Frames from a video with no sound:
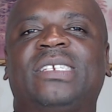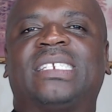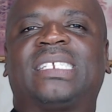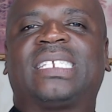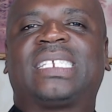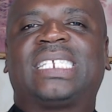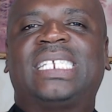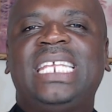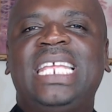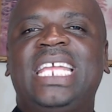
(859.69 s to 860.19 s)

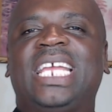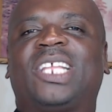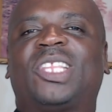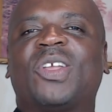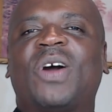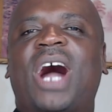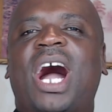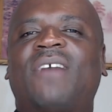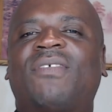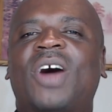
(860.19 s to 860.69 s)
seek
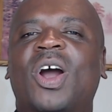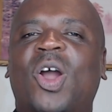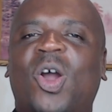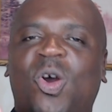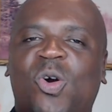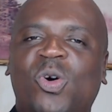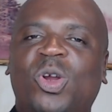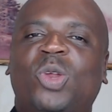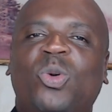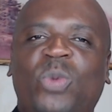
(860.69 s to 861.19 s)
to have a
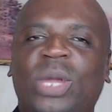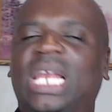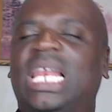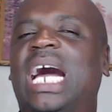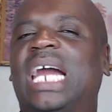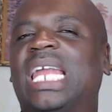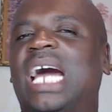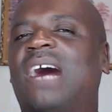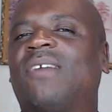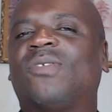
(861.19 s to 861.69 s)
good will
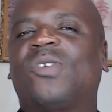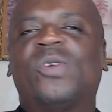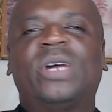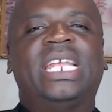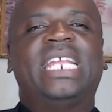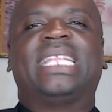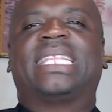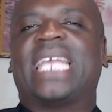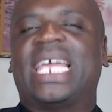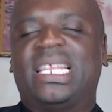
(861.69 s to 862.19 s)
and have
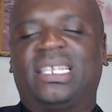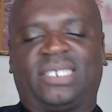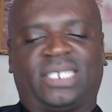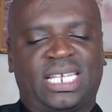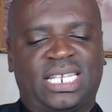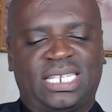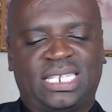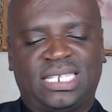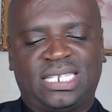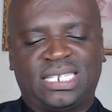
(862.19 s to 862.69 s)
good
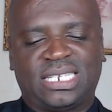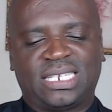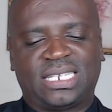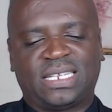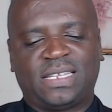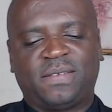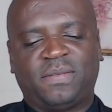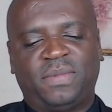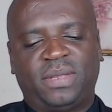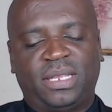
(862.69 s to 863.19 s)
intentions.
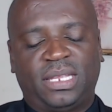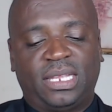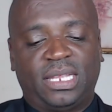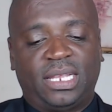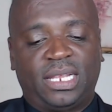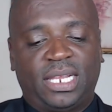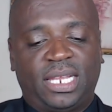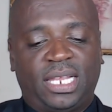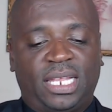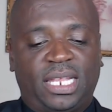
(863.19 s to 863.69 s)

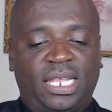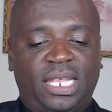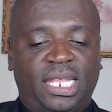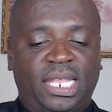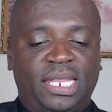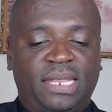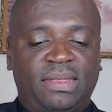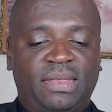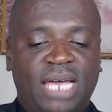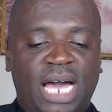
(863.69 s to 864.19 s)

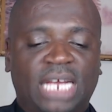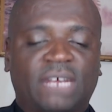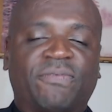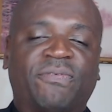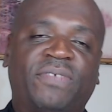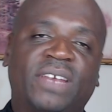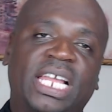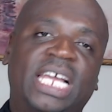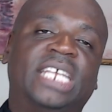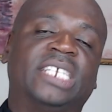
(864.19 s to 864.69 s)
That
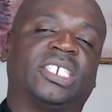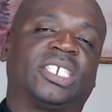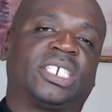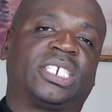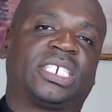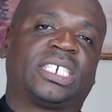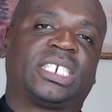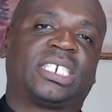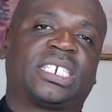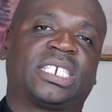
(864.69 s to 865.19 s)

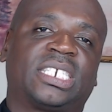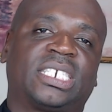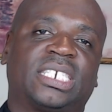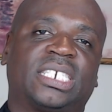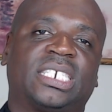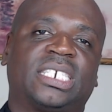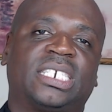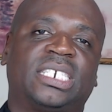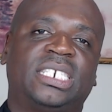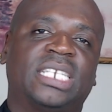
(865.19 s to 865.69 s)
flesh,
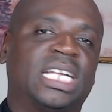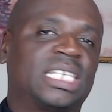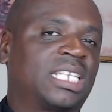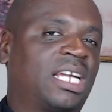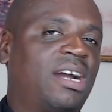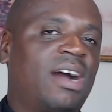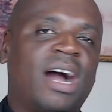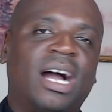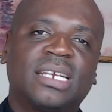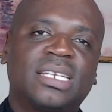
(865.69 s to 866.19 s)
that
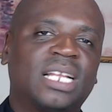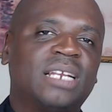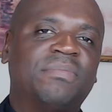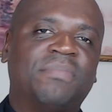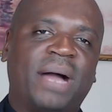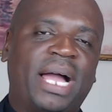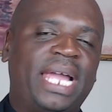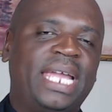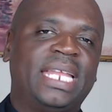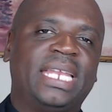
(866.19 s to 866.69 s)
carnal
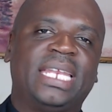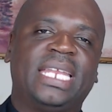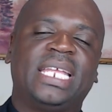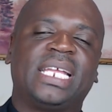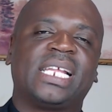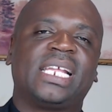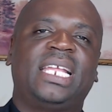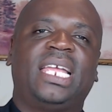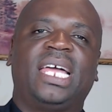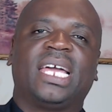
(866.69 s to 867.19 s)
mind,
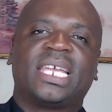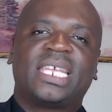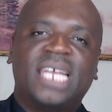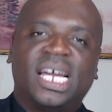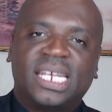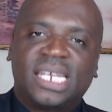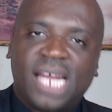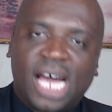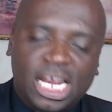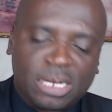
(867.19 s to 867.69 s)

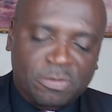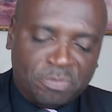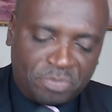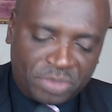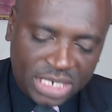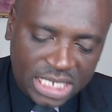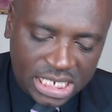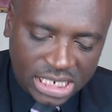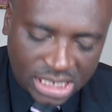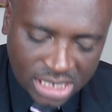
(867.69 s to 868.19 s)
cannot
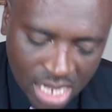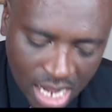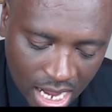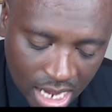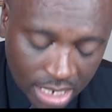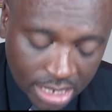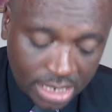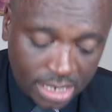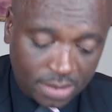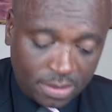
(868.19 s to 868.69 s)
please
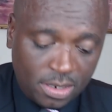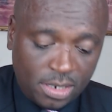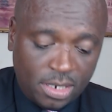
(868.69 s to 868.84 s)
God.